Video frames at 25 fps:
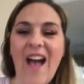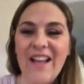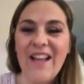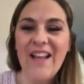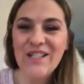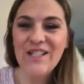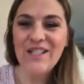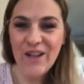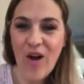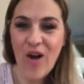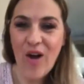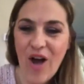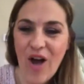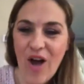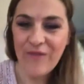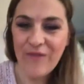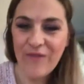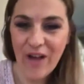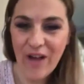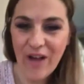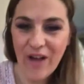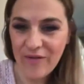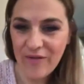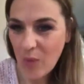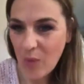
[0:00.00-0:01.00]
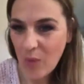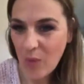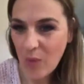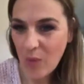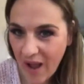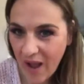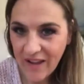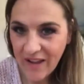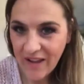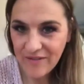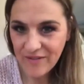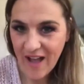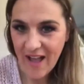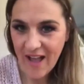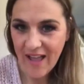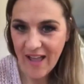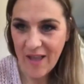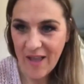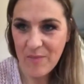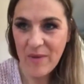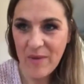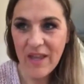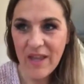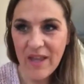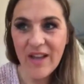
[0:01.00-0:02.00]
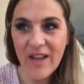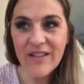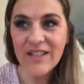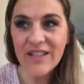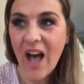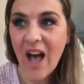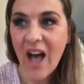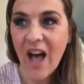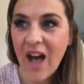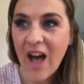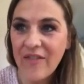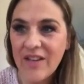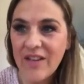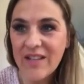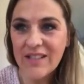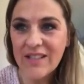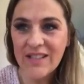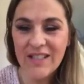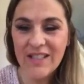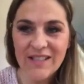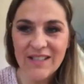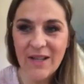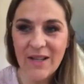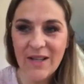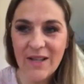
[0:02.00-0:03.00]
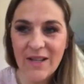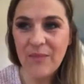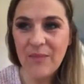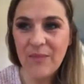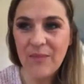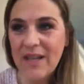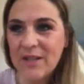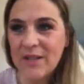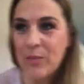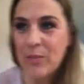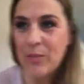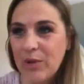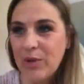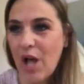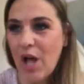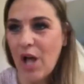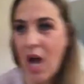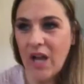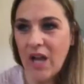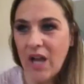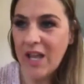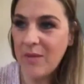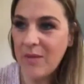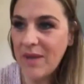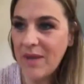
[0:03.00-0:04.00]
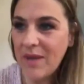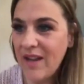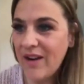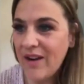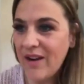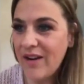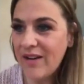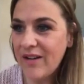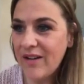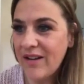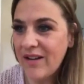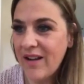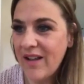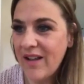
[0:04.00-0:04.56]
it off of Wi-Fi because obviously something's blocking me here.